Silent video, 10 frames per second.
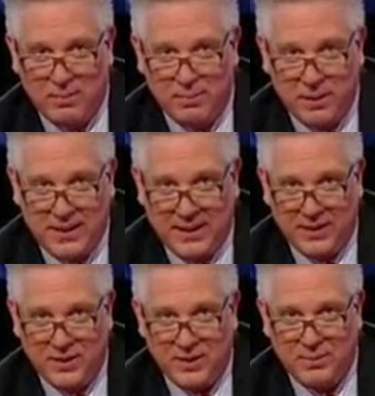
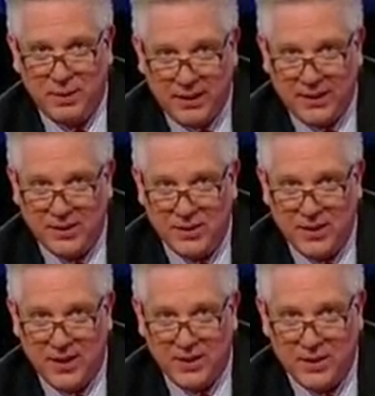Please, please
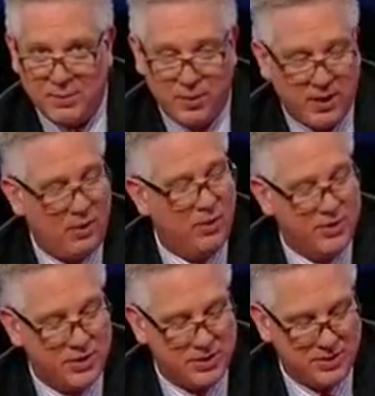get this book. How old
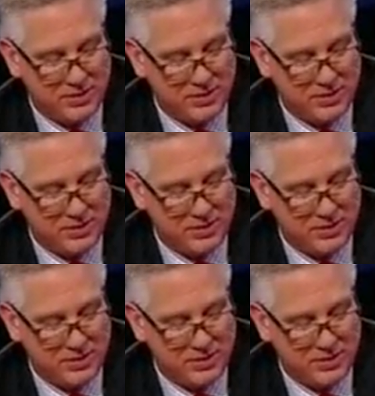is this?